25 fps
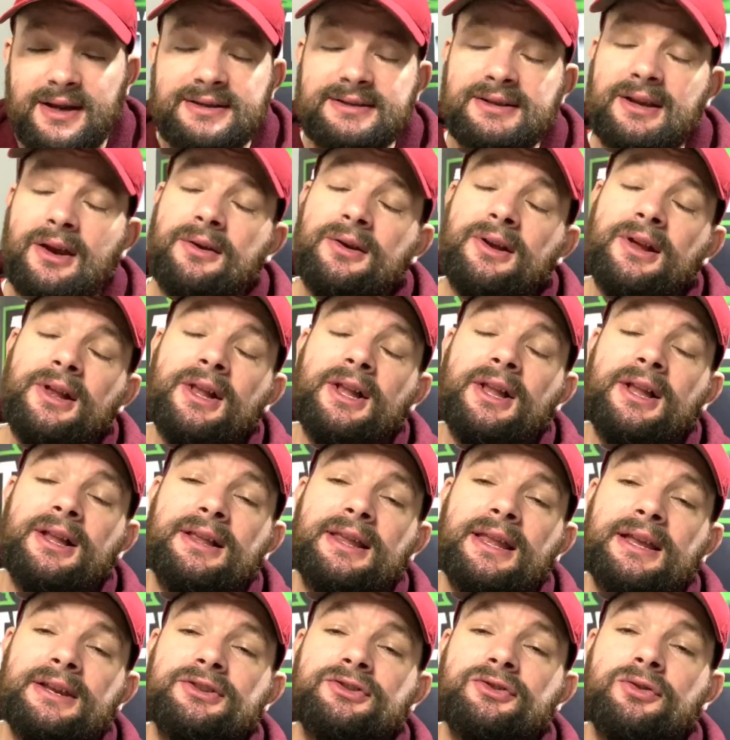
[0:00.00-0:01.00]
So
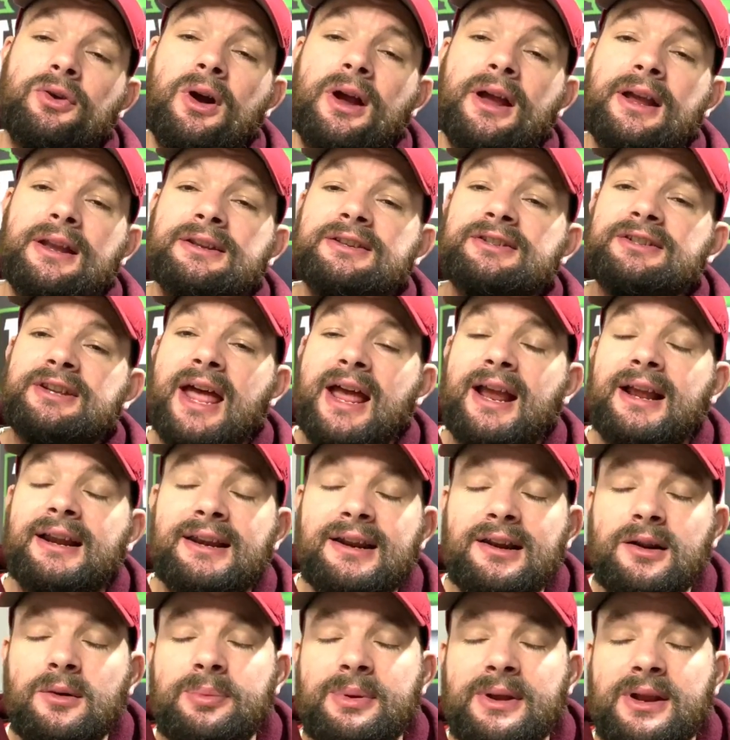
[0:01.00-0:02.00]
let's try and stack a
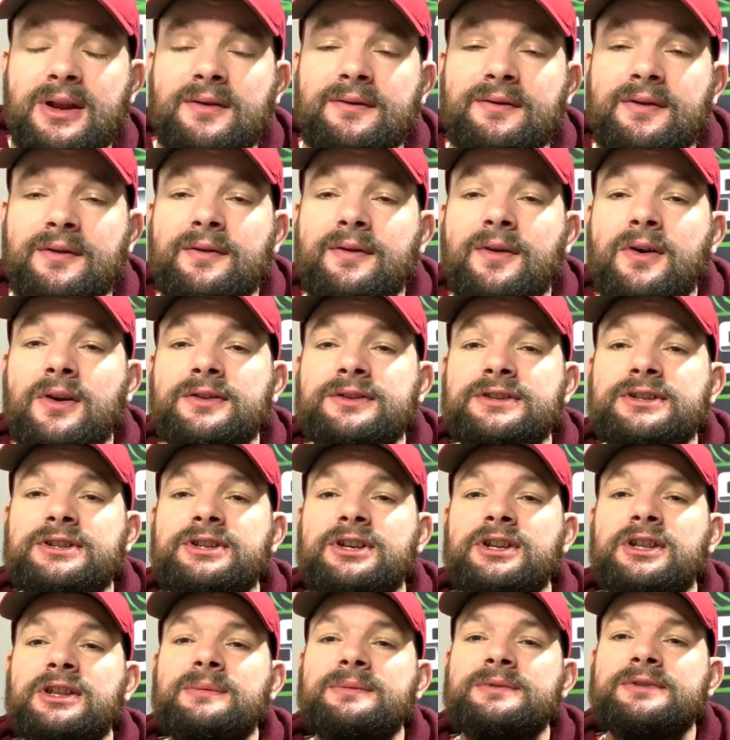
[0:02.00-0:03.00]
little bit of advantage
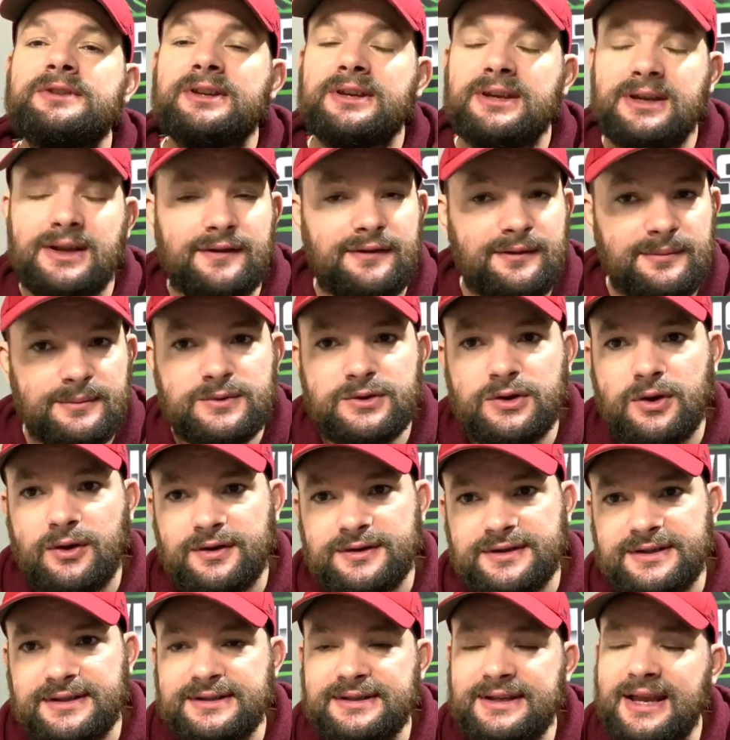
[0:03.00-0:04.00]
in them. So give them
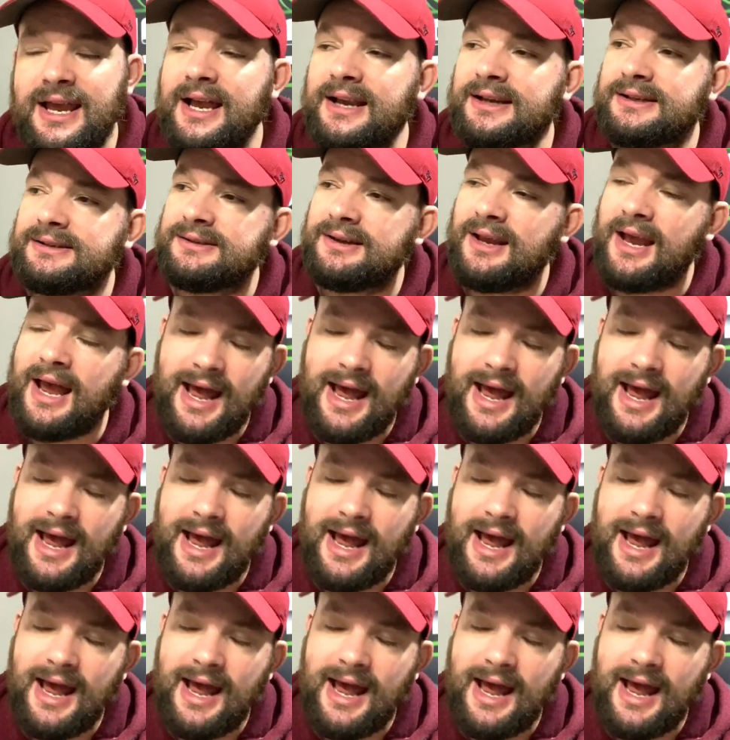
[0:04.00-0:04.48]
Toxin Sacs.